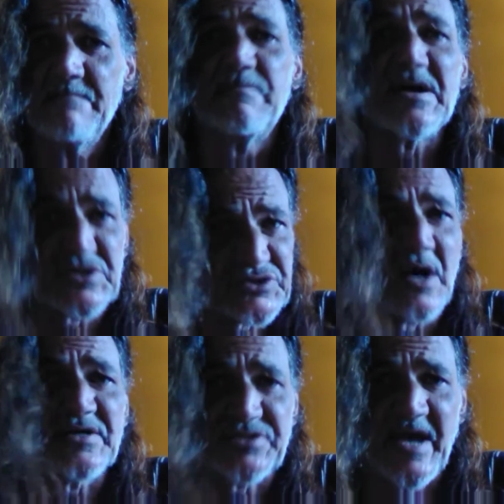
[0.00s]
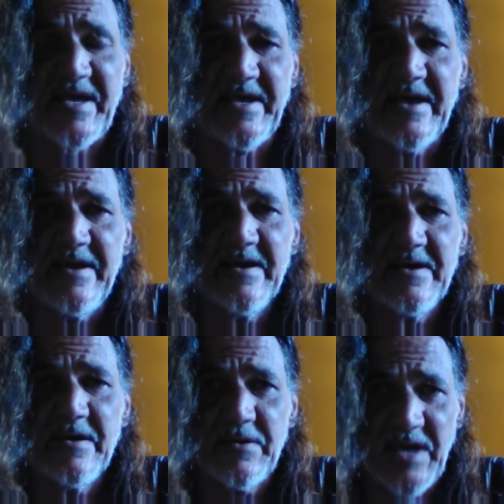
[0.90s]
Better start checking it,
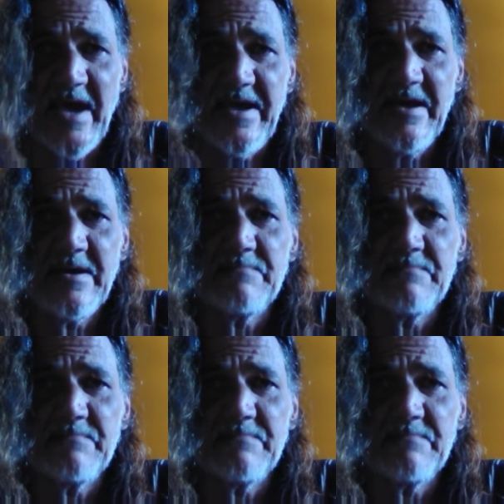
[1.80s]
okay?